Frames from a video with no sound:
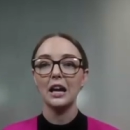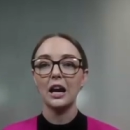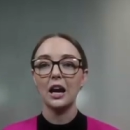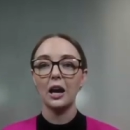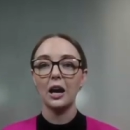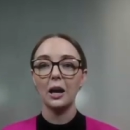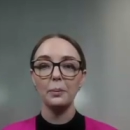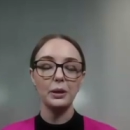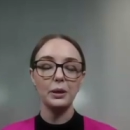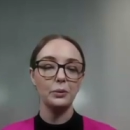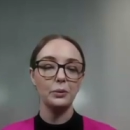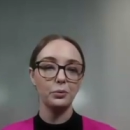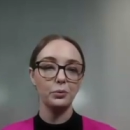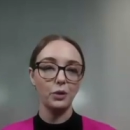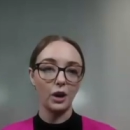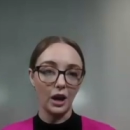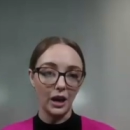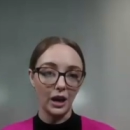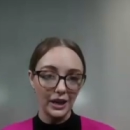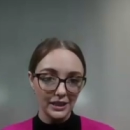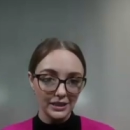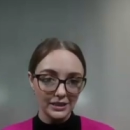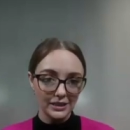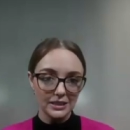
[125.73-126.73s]
IP
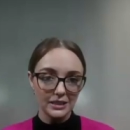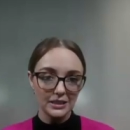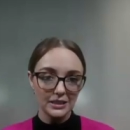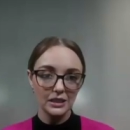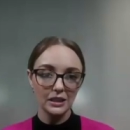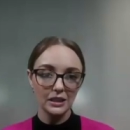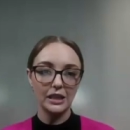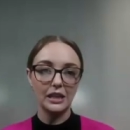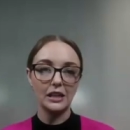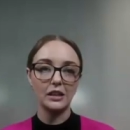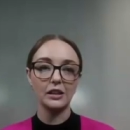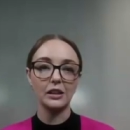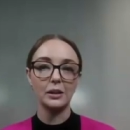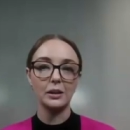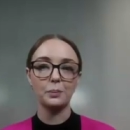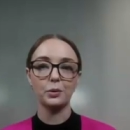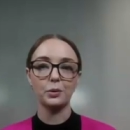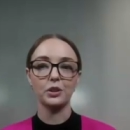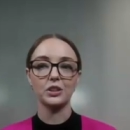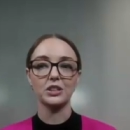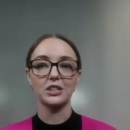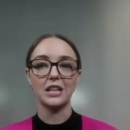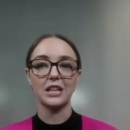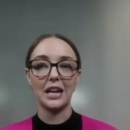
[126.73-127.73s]
rights legally
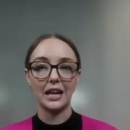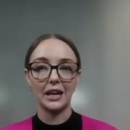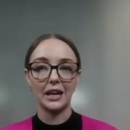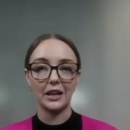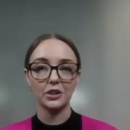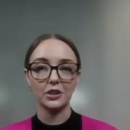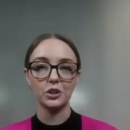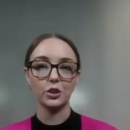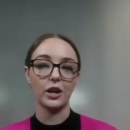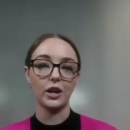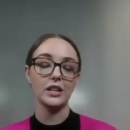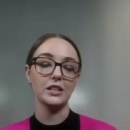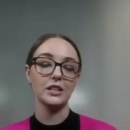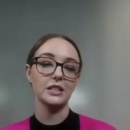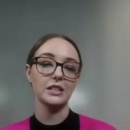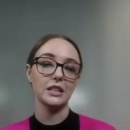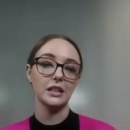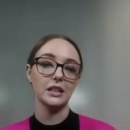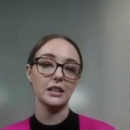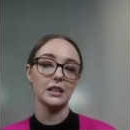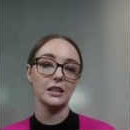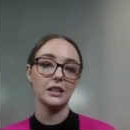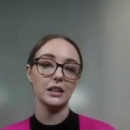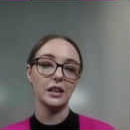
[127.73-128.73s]
protect your
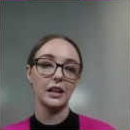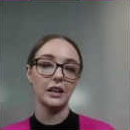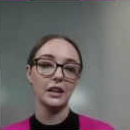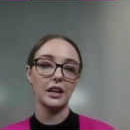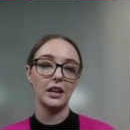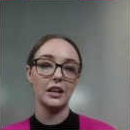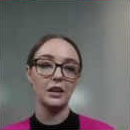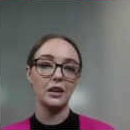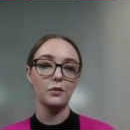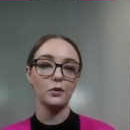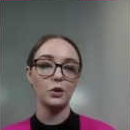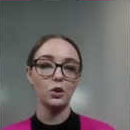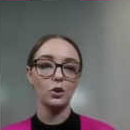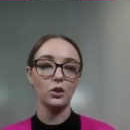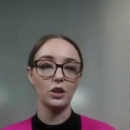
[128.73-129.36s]
idea and they give you